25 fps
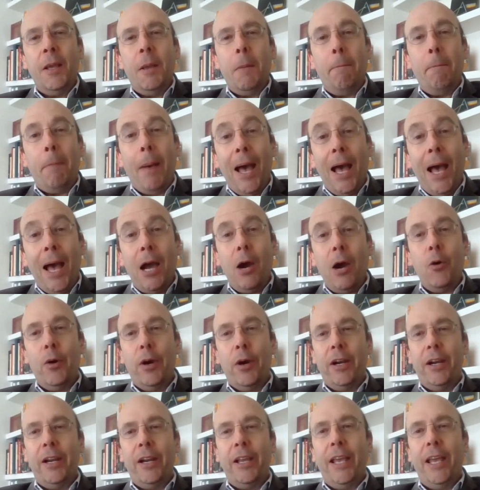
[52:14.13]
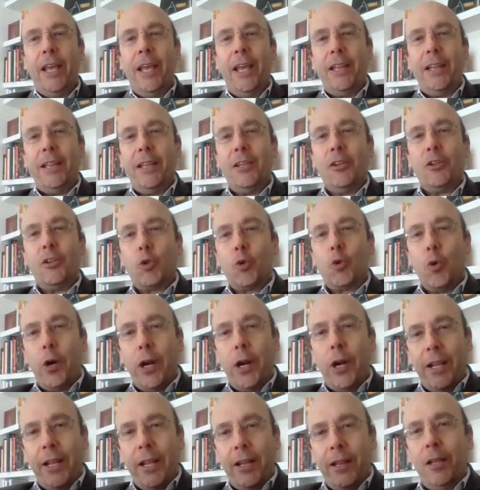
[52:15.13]
power and
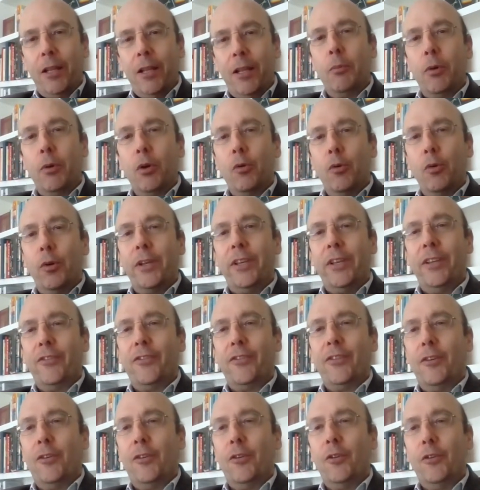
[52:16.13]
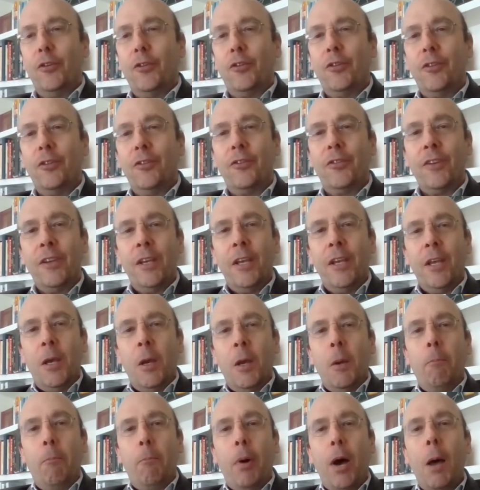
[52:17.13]
distorting liberal institutions,
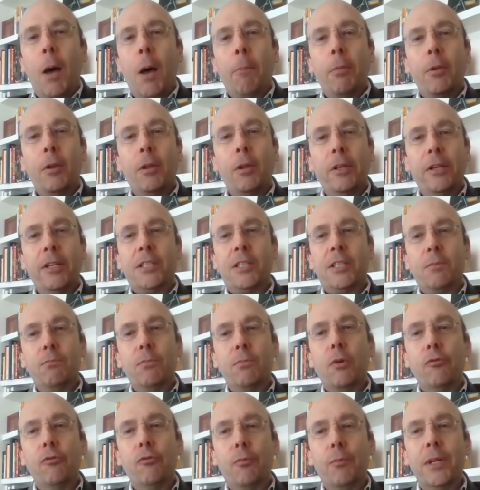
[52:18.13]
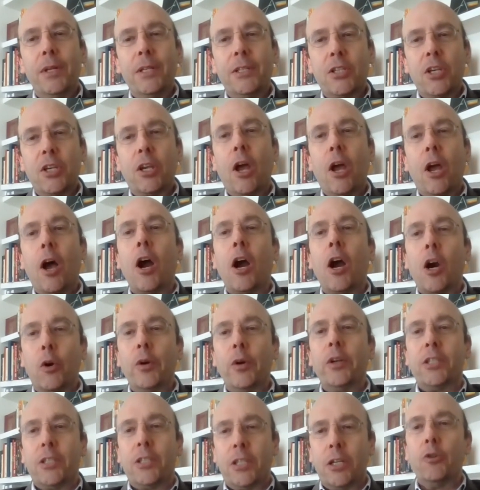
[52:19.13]
populist movements
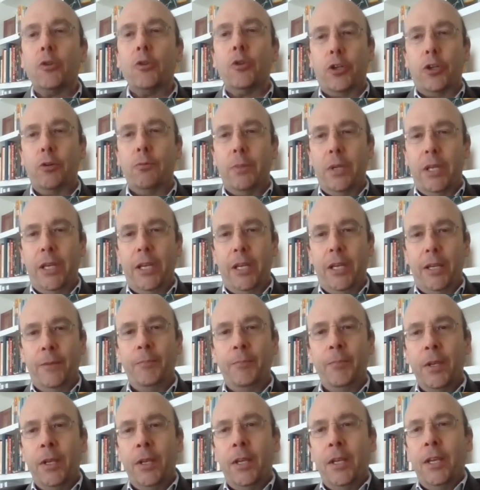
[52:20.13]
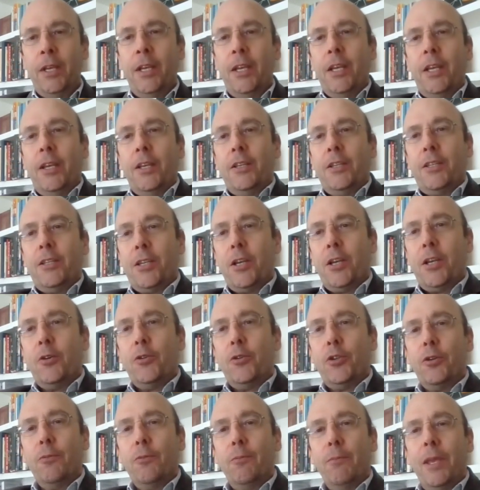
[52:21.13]
conquer social media.
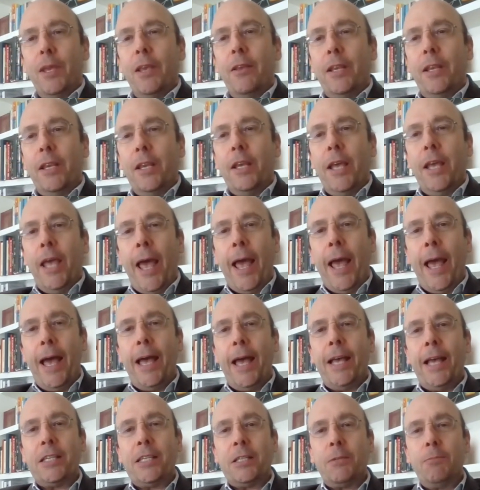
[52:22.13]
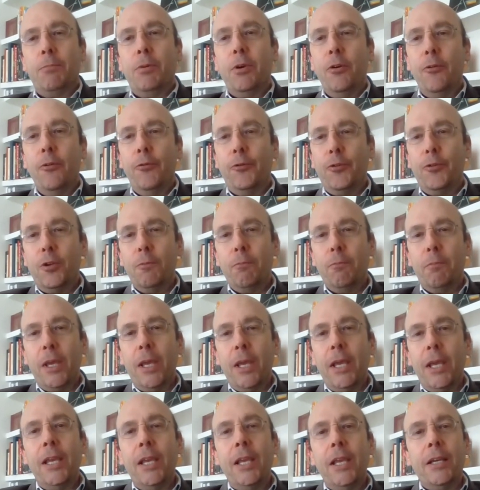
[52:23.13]
Social media has proved to
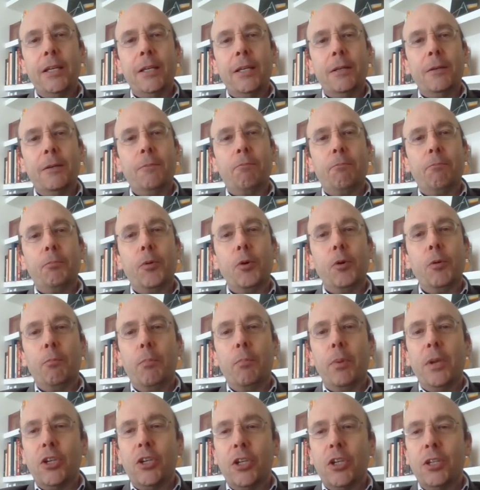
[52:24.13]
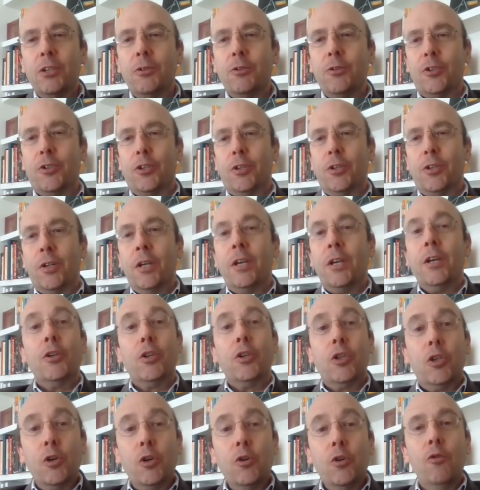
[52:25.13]
be a propitious
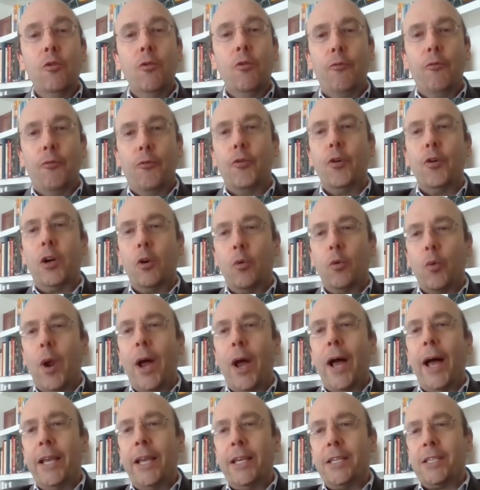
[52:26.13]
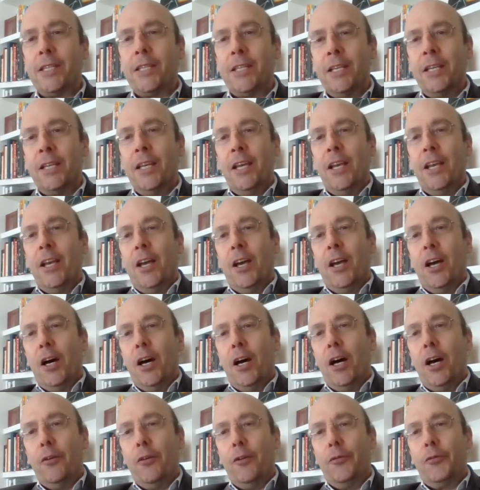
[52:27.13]
tool for the rise
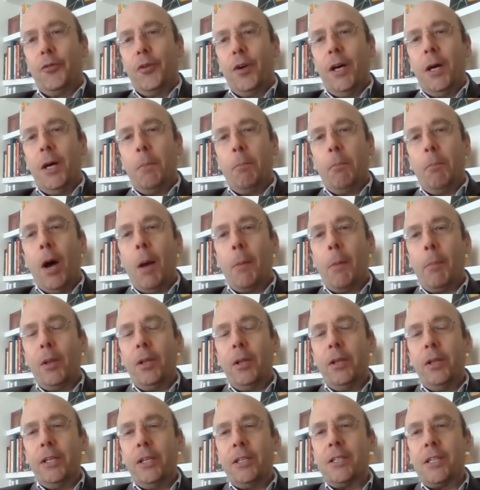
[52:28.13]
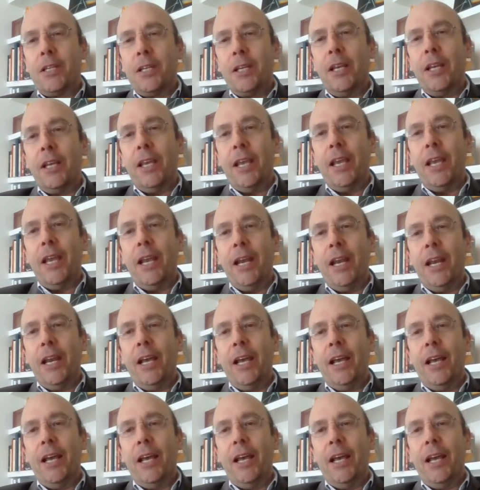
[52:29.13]
of populist and